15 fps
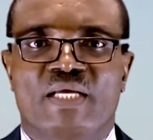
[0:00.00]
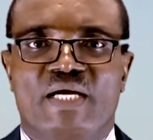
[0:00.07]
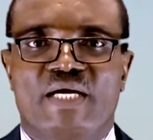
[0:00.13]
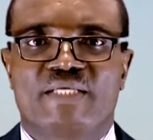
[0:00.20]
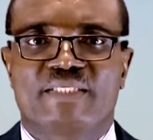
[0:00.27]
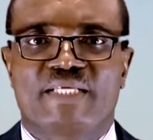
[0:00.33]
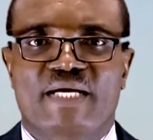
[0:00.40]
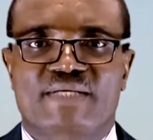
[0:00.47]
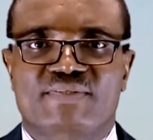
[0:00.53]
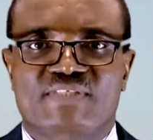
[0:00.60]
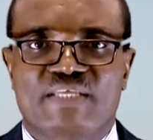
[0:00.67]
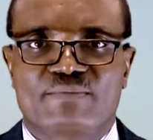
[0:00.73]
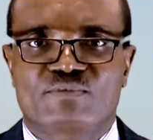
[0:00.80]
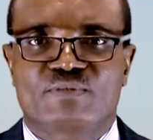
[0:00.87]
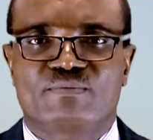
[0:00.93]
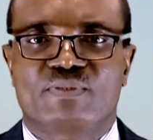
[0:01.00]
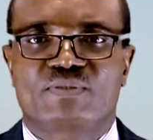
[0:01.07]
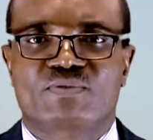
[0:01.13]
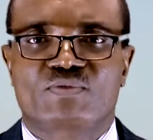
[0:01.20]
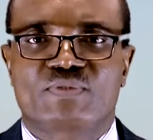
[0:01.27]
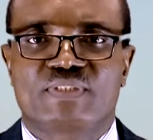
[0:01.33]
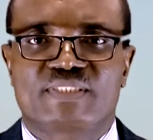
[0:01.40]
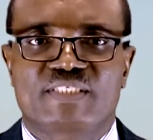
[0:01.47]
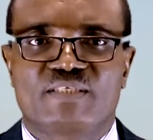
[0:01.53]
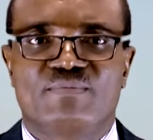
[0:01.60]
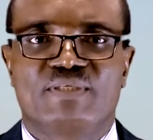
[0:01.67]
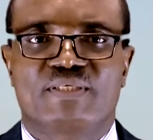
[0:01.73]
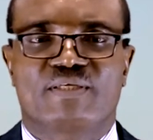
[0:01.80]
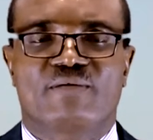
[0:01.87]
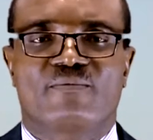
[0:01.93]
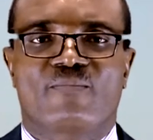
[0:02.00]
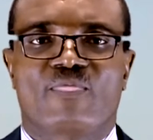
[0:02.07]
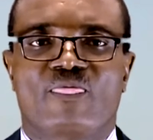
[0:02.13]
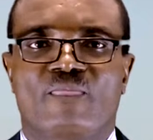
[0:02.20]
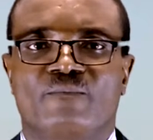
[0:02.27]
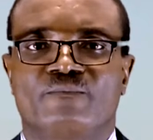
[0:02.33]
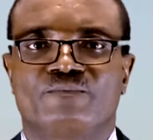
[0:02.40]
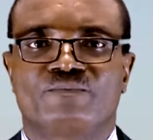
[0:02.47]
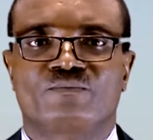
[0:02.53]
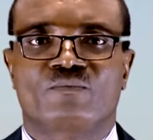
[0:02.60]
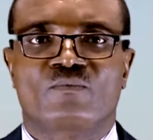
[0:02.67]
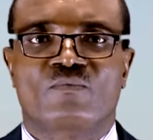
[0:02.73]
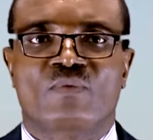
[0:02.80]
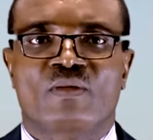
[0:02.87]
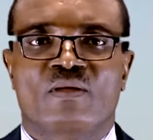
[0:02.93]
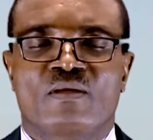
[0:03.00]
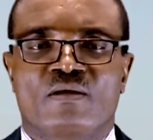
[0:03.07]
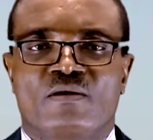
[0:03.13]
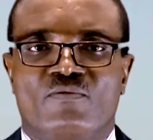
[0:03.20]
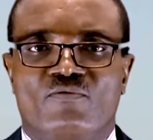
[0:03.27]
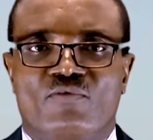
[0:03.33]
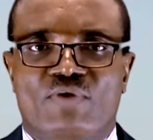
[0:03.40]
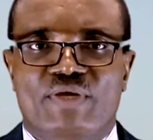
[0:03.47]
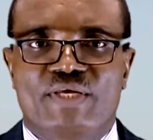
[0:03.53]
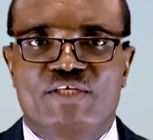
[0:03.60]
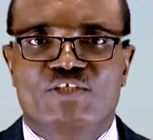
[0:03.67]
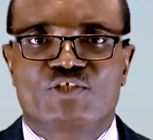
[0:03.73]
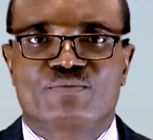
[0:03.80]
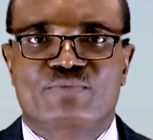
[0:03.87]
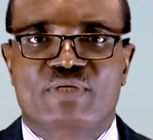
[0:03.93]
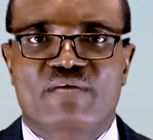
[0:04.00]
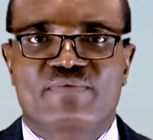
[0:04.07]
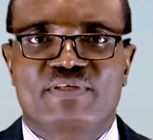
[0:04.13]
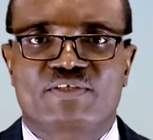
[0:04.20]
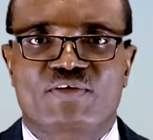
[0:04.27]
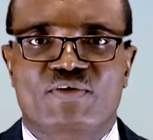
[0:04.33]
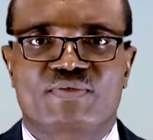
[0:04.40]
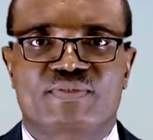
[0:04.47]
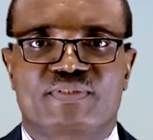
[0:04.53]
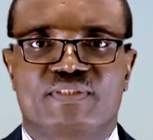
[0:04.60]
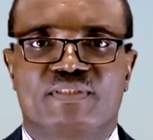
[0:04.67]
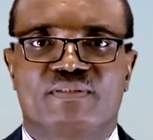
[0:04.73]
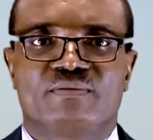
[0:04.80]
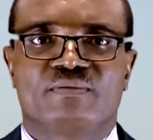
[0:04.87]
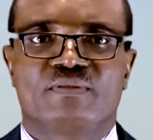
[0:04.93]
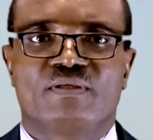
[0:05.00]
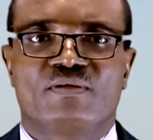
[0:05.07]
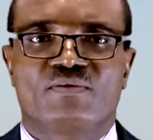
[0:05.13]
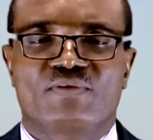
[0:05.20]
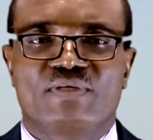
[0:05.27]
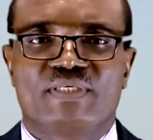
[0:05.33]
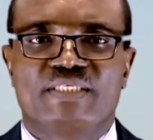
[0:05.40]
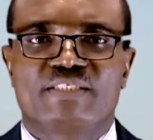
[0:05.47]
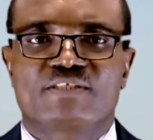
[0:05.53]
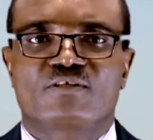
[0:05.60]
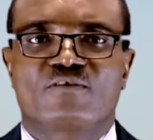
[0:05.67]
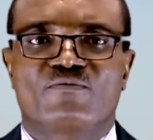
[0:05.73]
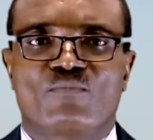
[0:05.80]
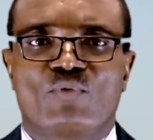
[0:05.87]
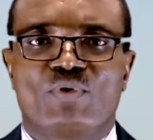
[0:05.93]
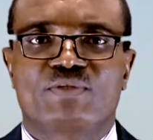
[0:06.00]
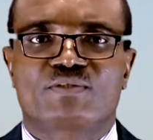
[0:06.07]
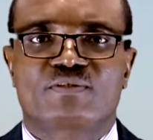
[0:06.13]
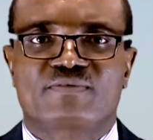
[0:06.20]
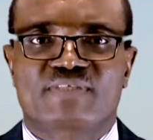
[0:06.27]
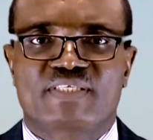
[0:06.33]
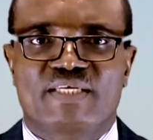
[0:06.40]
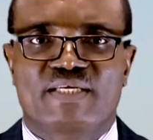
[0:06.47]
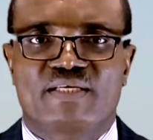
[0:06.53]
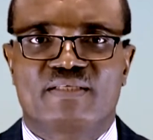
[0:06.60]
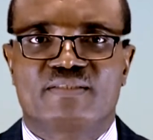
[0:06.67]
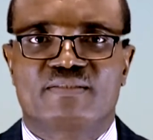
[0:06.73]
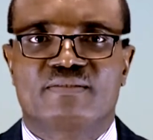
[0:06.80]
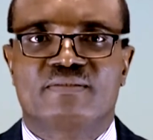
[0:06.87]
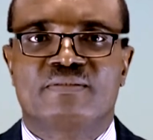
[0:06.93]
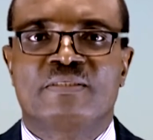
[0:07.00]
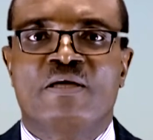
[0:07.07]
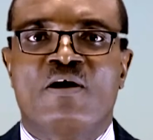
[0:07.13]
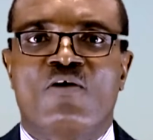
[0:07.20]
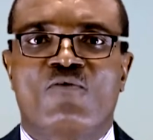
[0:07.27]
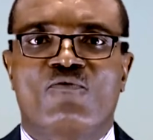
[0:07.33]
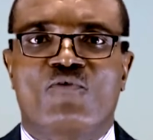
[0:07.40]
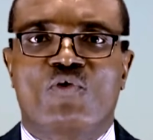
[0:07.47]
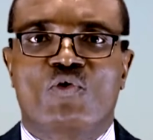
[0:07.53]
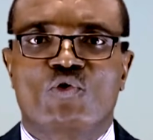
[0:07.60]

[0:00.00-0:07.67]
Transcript: and acceptable to the CBK. For each private currency, the list of points of sale for